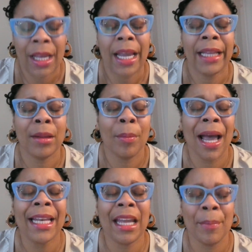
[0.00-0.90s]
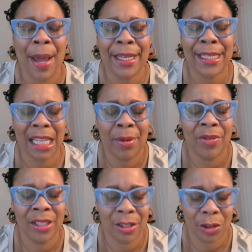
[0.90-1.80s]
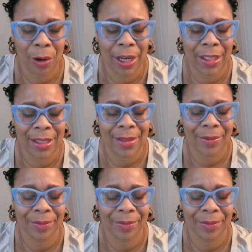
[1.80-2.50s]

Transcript: In the mighty and matchless name of Jesus Christ,